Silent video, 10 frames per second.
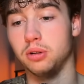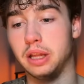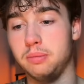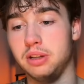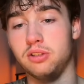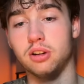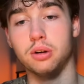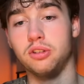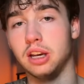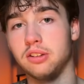That'd be so
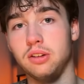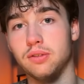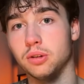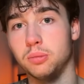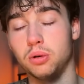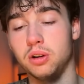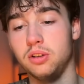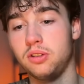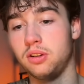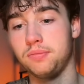sexy for the
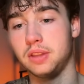boys.